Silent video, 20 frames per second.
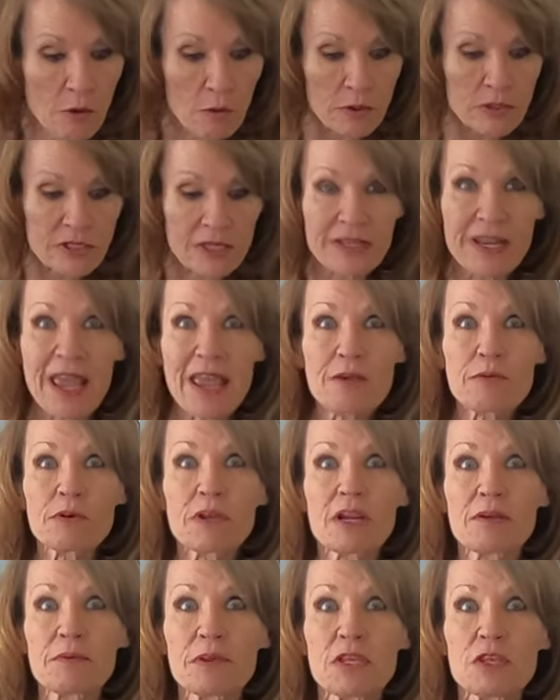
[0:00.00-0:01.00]
Well today
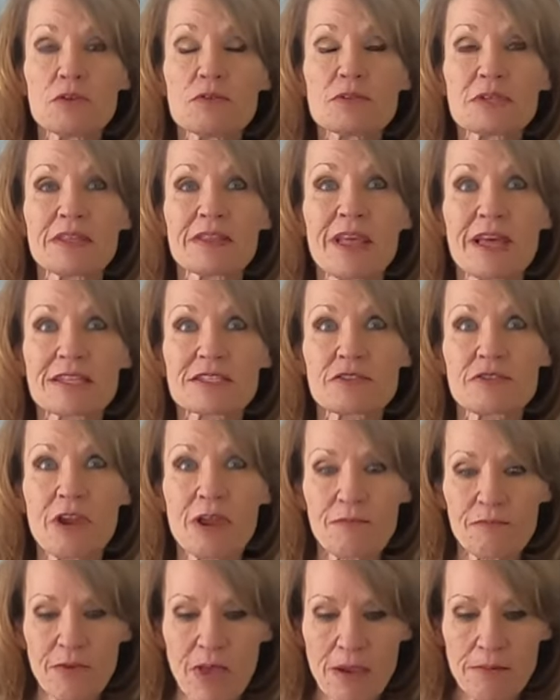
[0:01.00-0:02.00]
we're going to be using that
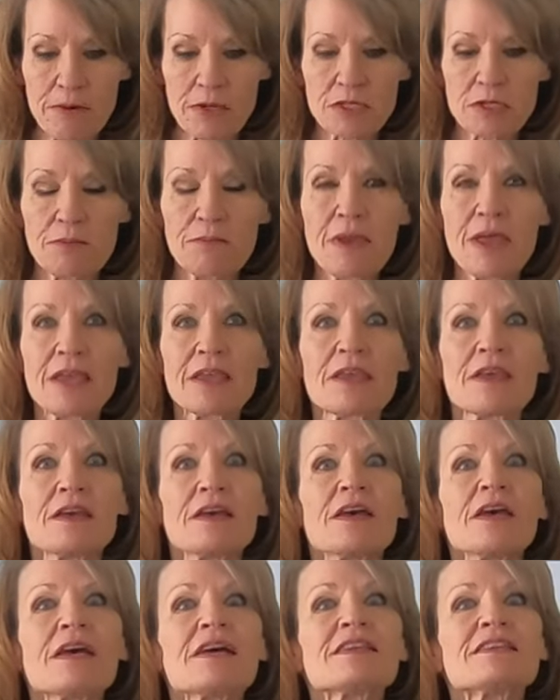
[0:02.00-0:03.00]
scrap fabric to
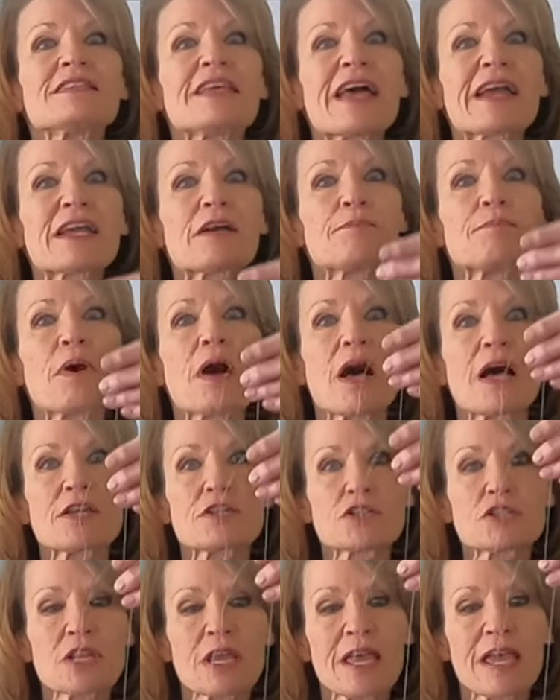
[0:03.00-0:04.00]
make
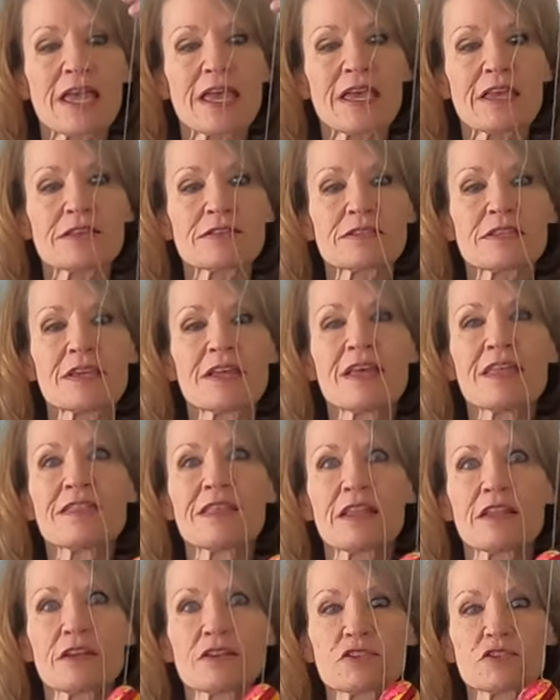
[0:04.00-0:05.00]
decoupaged eggs
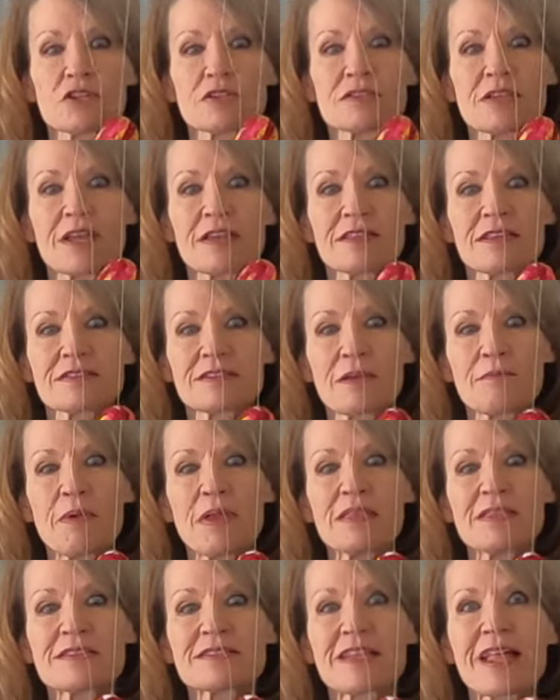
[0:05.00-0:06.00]
that look just like this. I
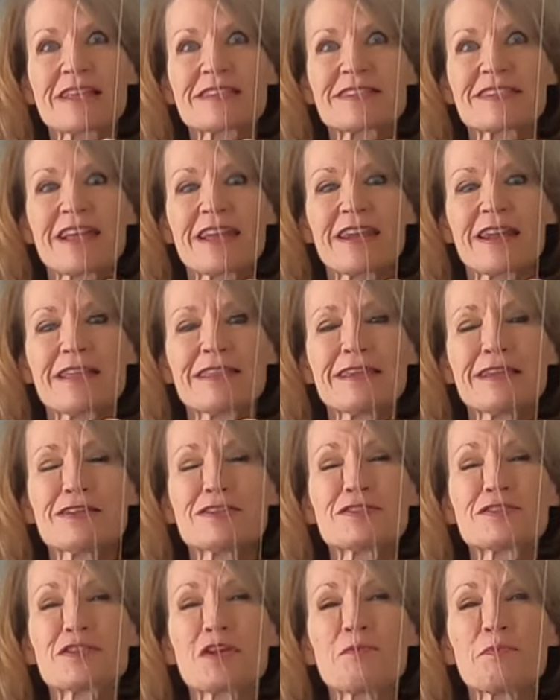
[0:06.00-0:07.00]
made this last night. I think
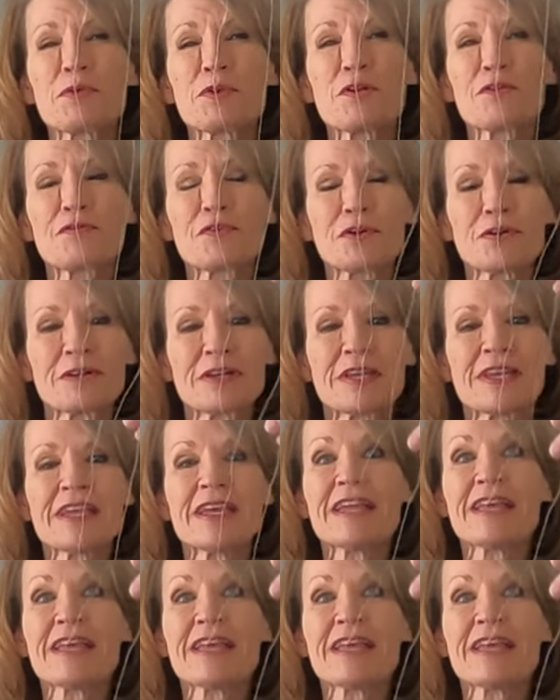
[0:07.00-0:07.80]
it's so beautiful.